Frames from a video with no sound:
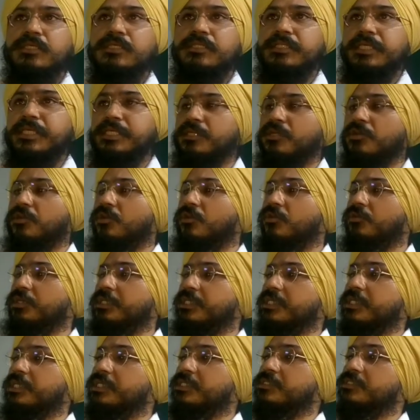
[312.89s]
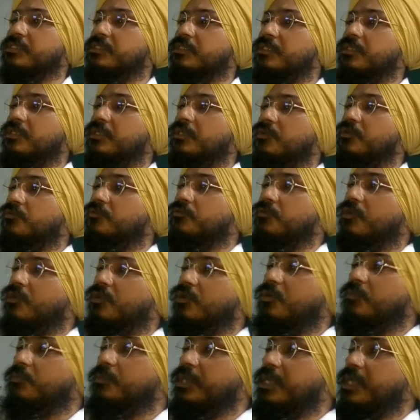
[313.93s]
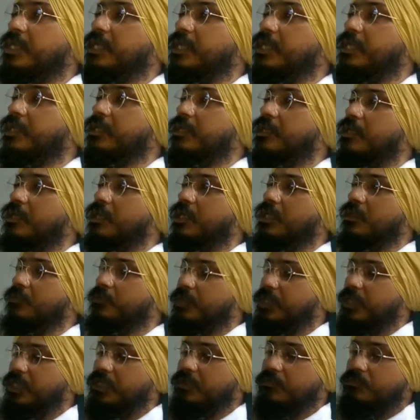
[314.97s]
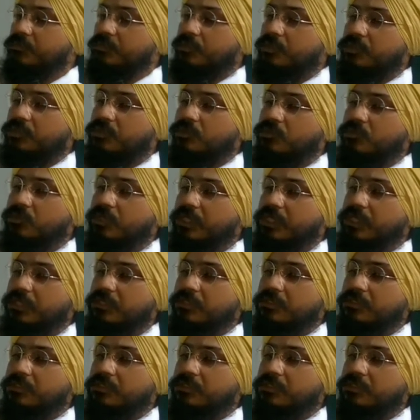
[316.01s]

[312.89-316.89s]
that how it is formed in a aluminium coil.